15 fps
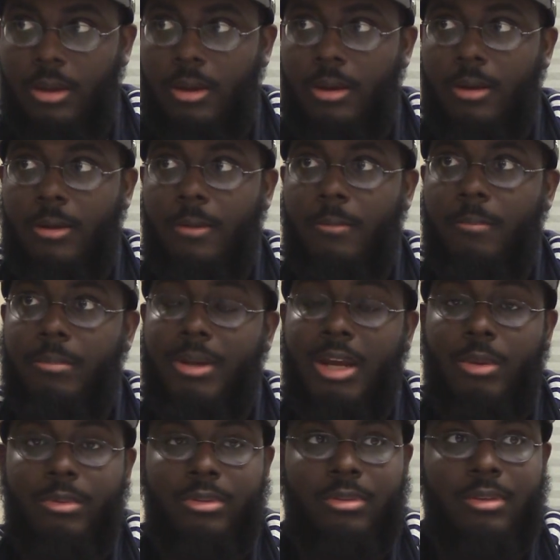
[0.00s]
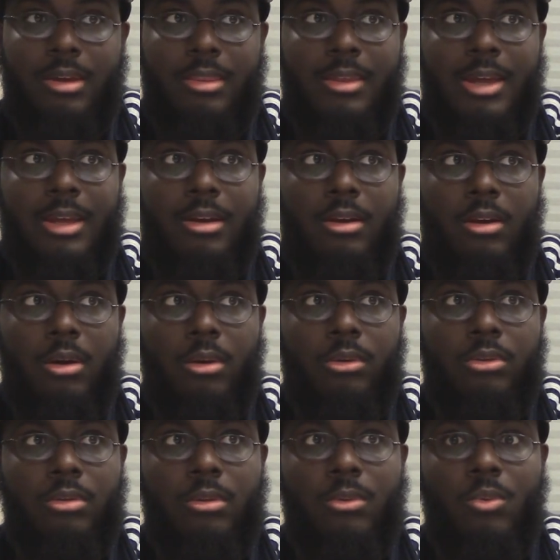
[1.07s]
Um, but I would say that
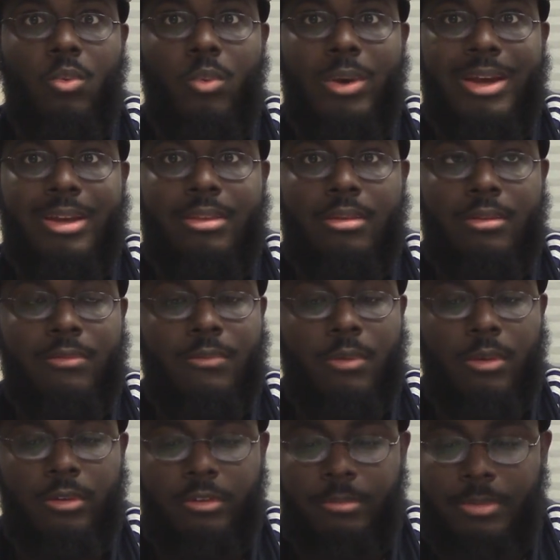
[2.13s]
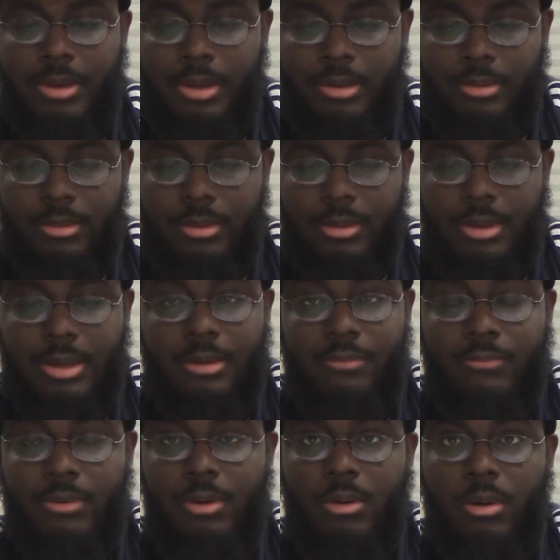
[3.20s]
Naruto wins as far as pacing and
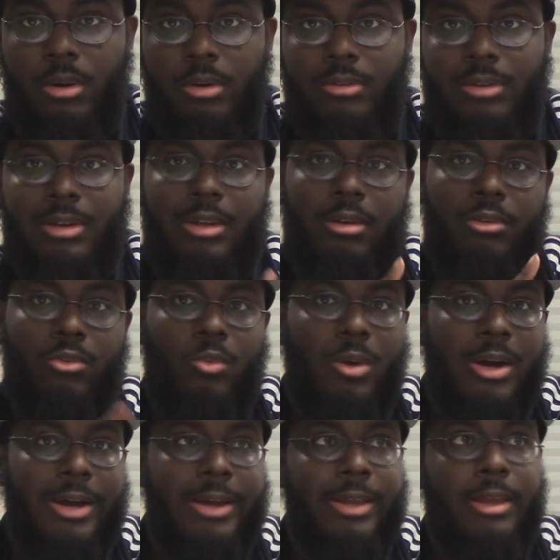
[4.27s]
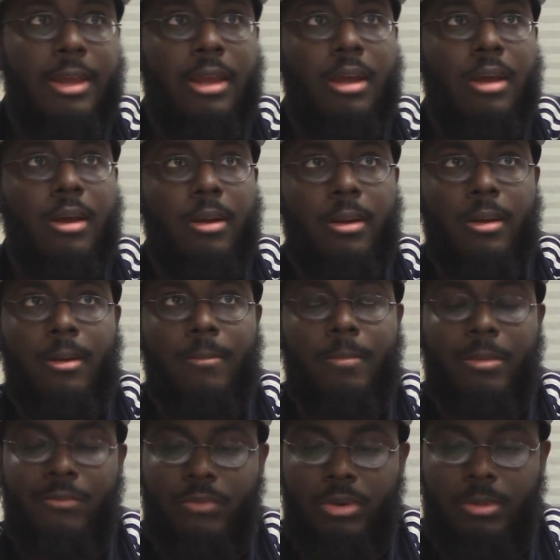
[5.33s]
filler arcs, and here's why.
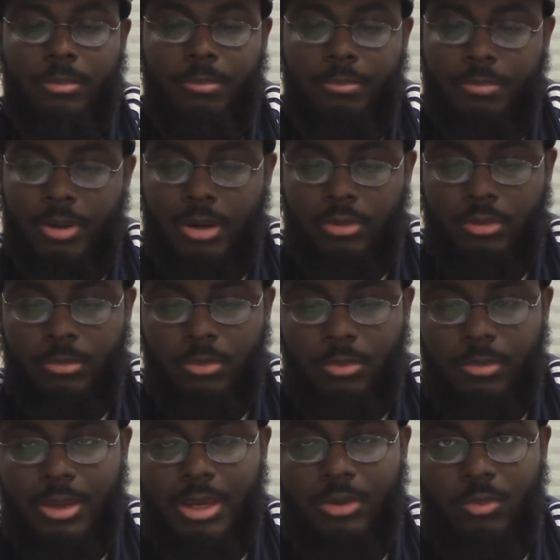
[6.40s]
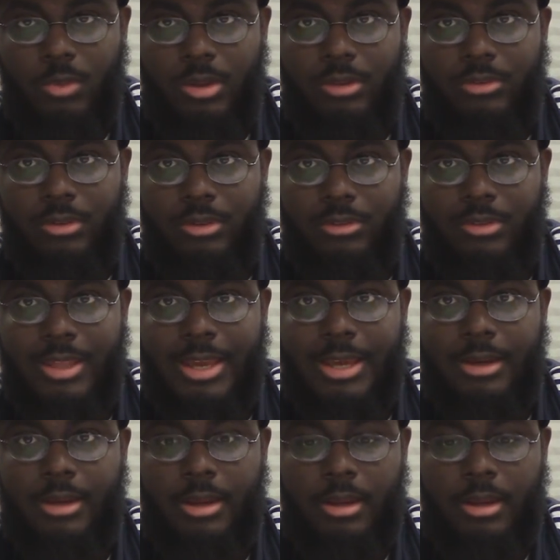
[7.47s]
Um, for the possible main reason is that,